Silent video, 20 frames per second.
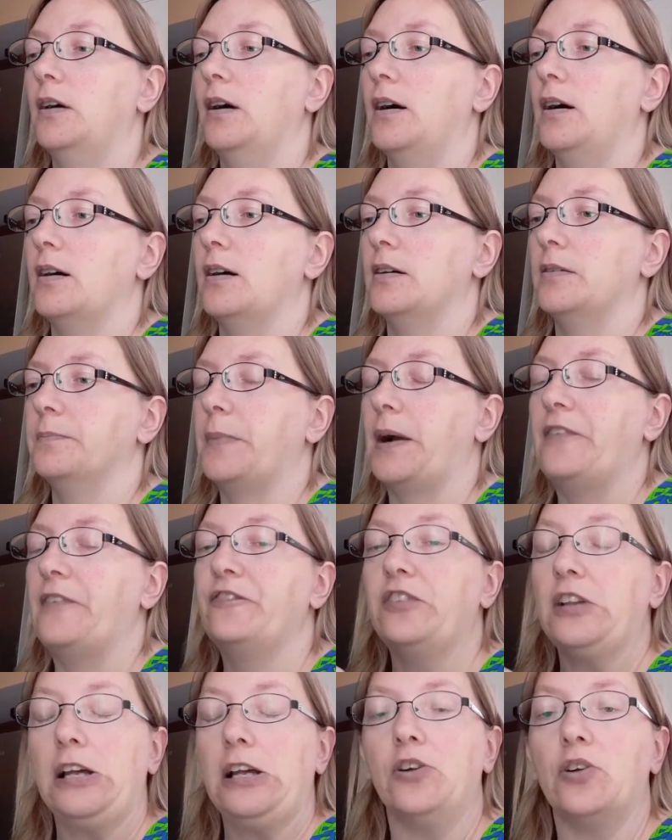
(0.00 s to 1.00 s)
my
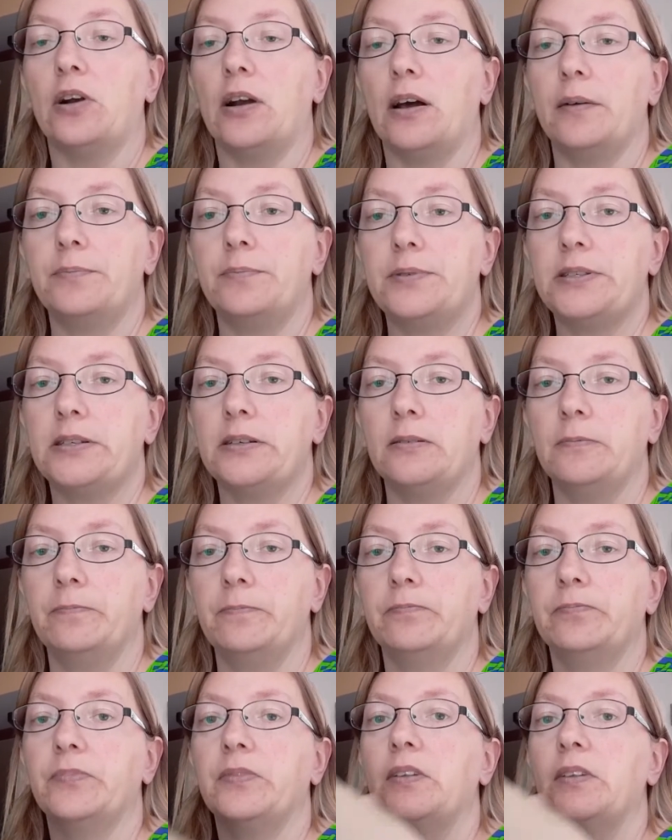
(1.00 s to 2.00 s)
flare-ups
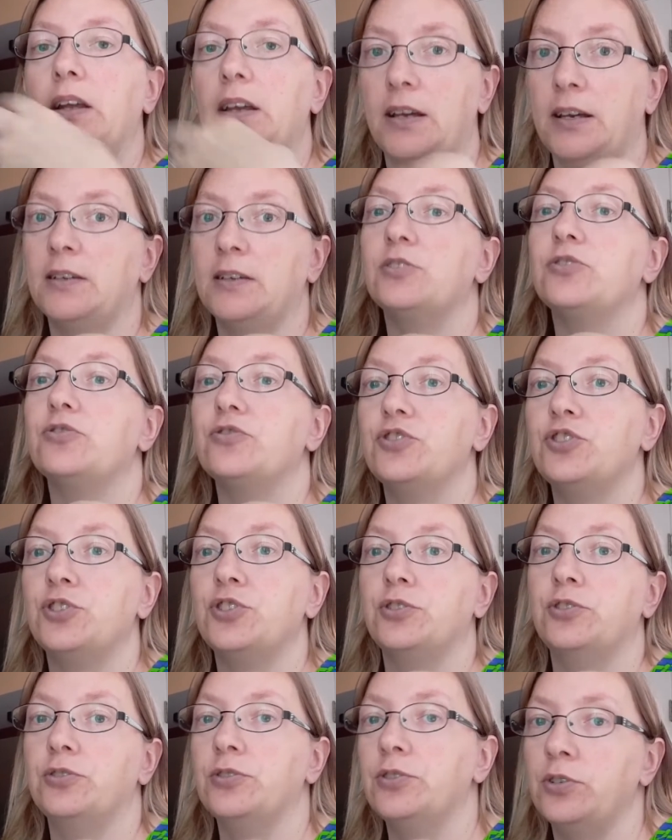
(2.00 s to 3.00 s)
is
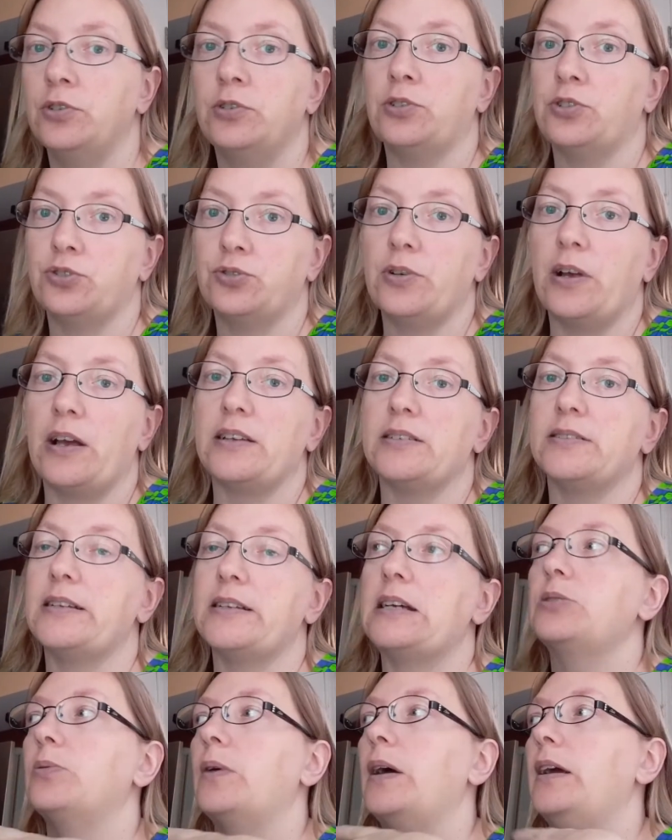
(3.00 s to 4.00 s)
due to stress.
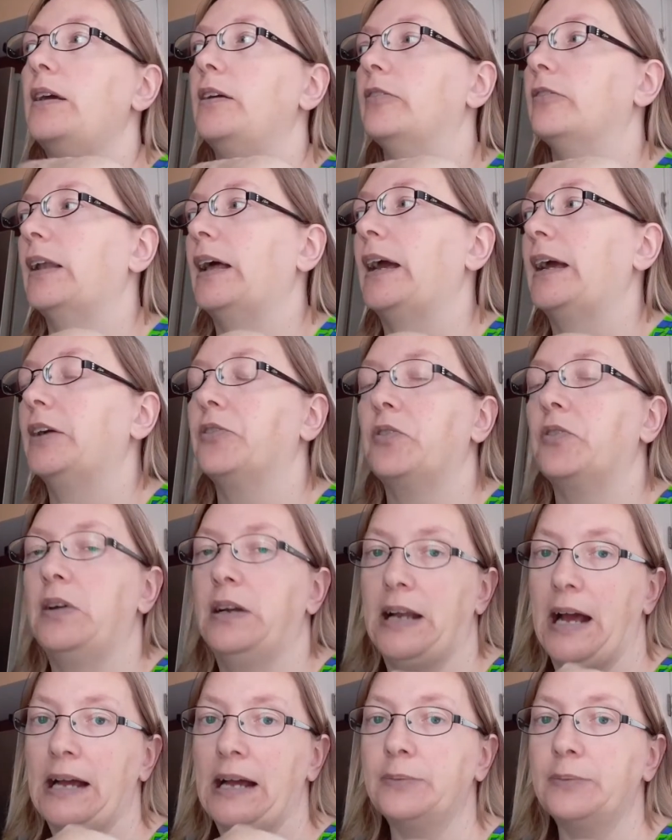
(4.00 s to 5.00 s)
That's why, like, when
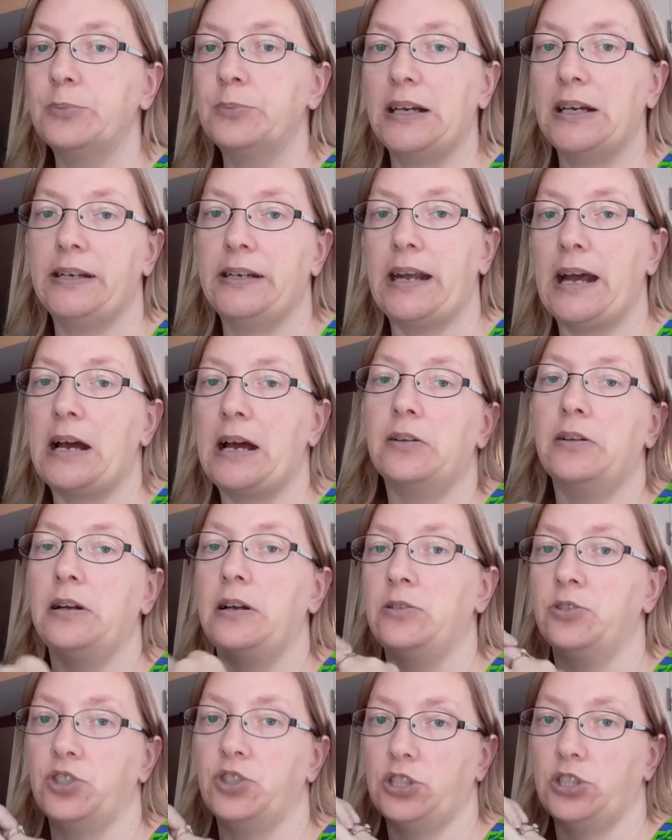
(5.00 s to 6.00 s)
I'm lying down
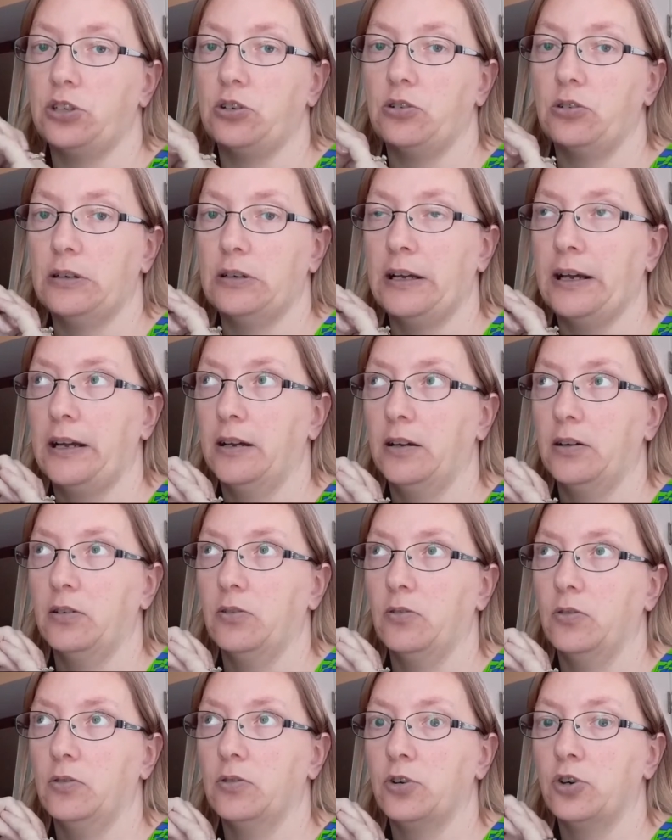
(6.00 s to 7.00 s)
and just like
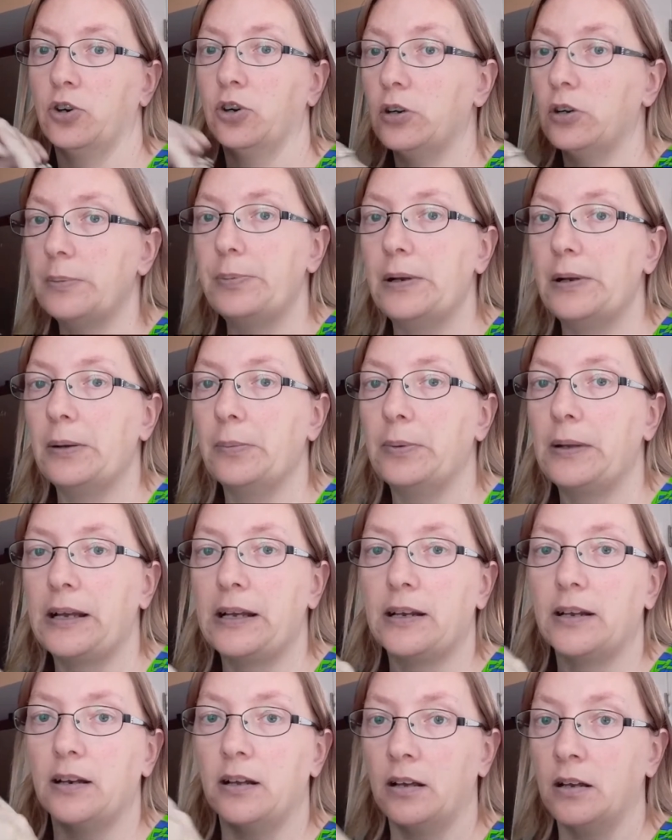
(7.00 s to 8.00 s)
curl up in a
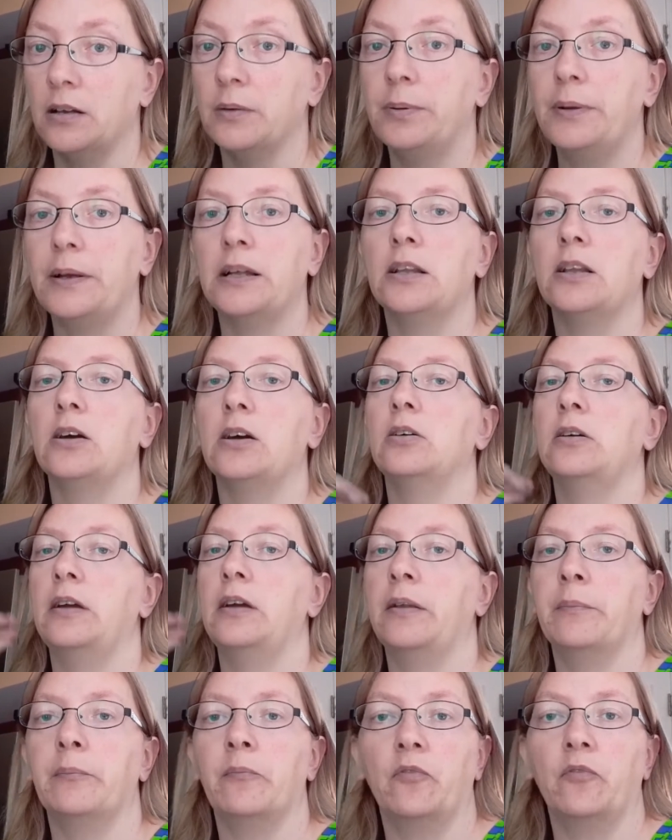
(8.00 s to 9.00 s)
blanket and a pillow
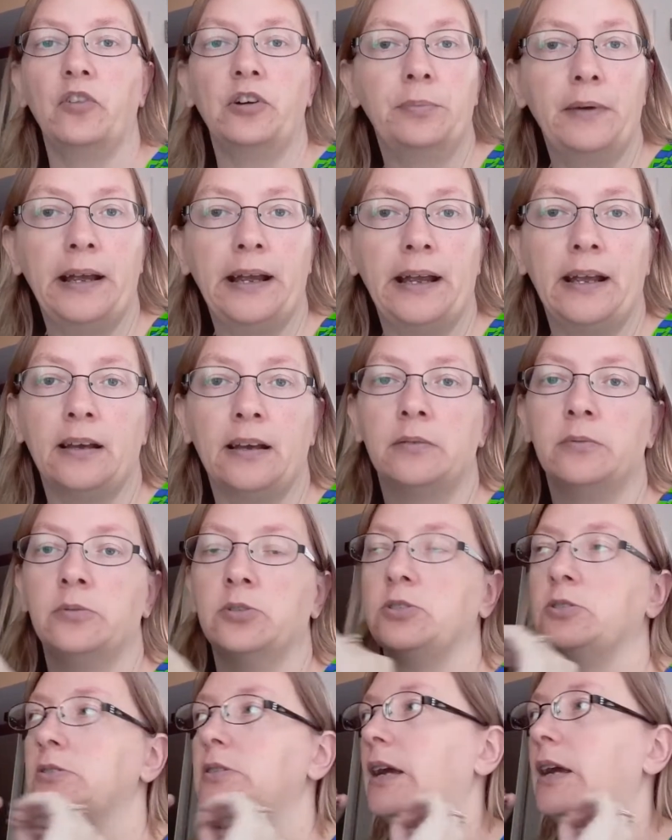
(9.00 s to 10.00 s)
and with my
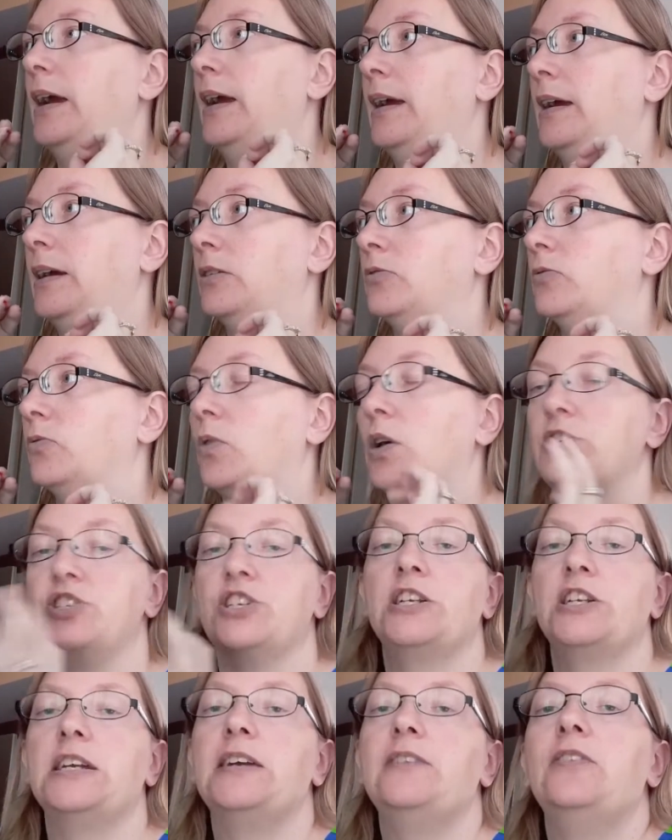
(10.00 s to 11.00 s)
animals and watching
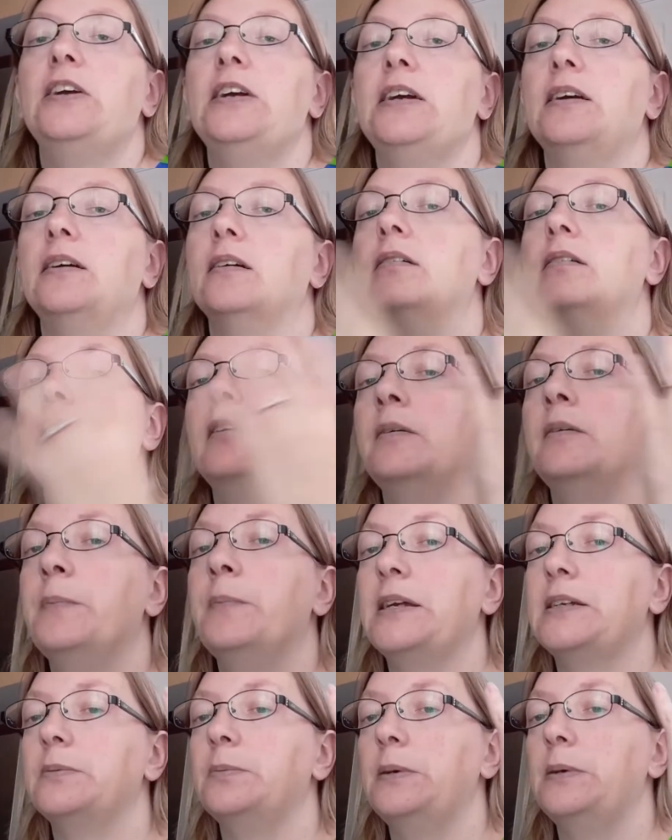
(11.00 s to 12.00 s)
TV
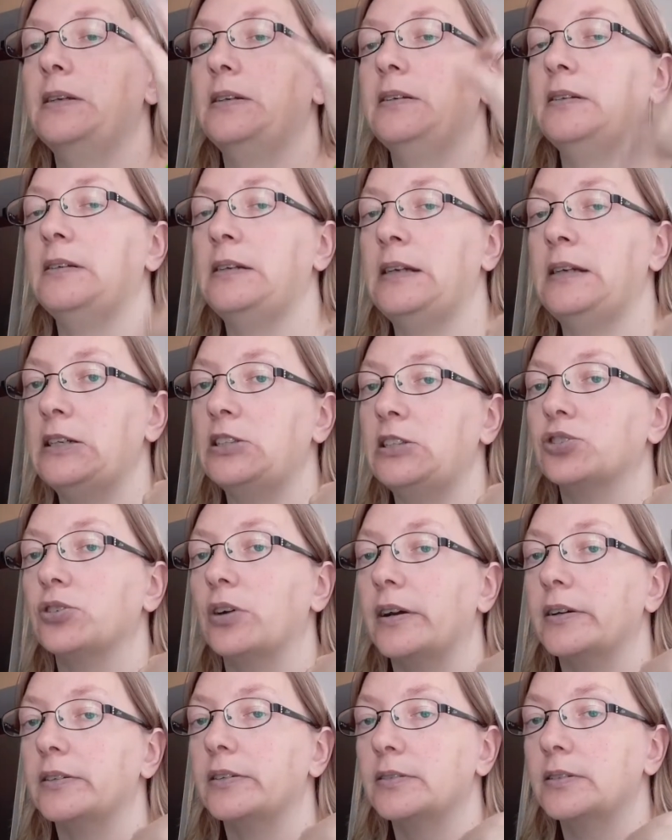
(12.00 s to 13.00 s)
makes me
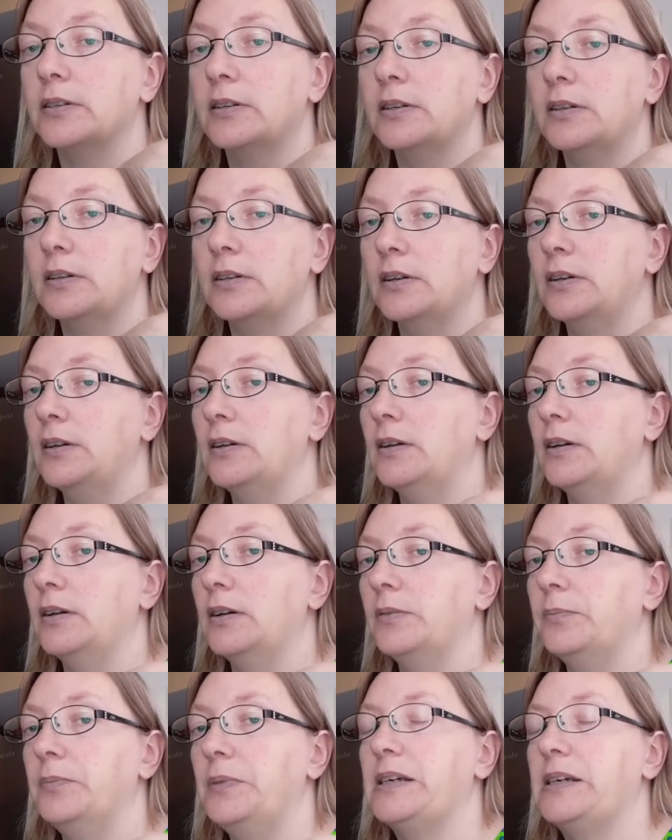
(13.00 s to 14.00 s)
de-stress
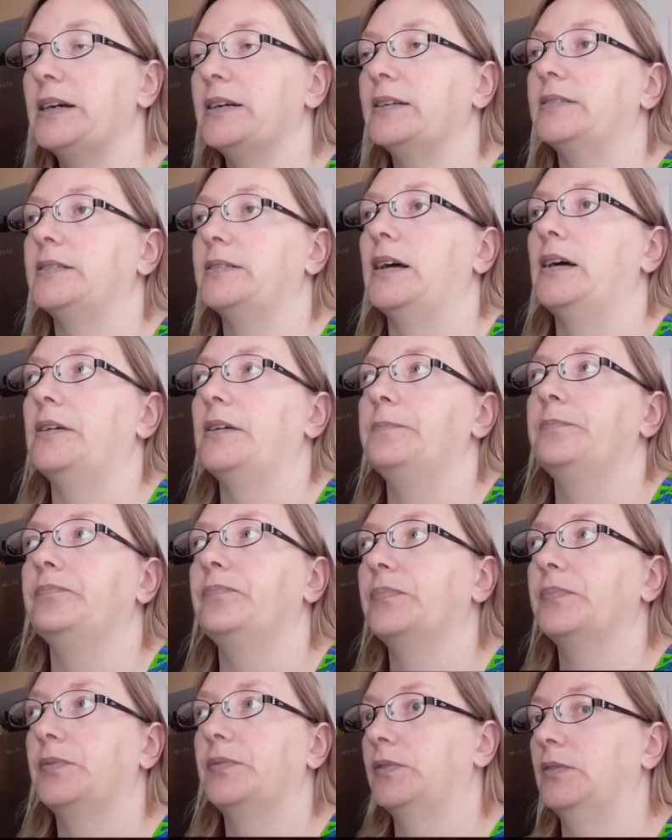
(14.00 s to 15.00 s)
because
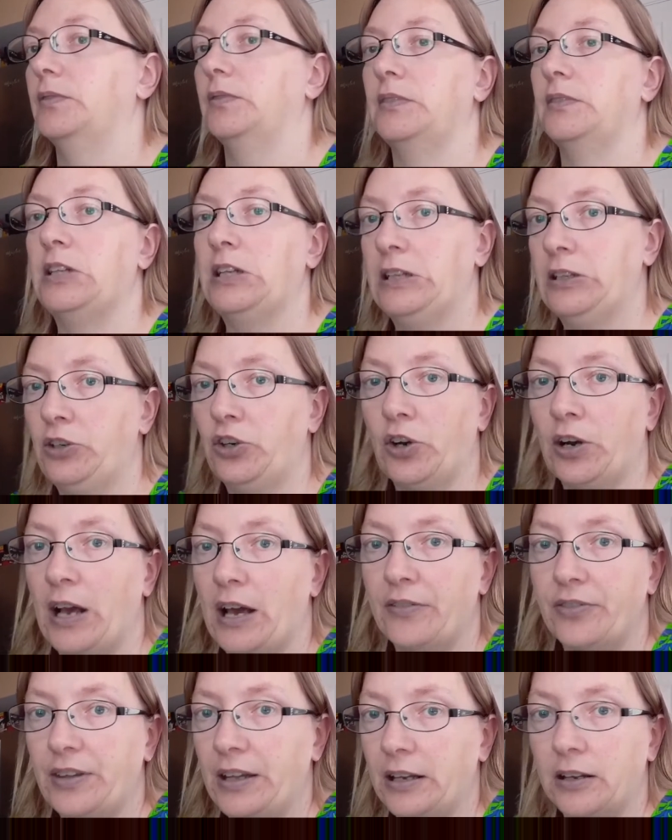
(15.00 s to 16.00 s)
then you're
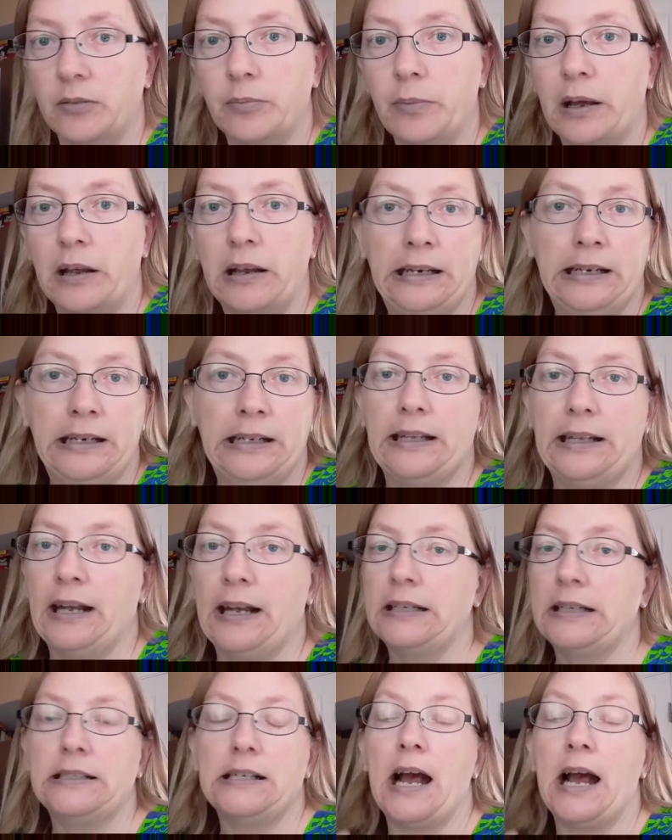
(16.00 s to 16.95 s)
not thinking about anything.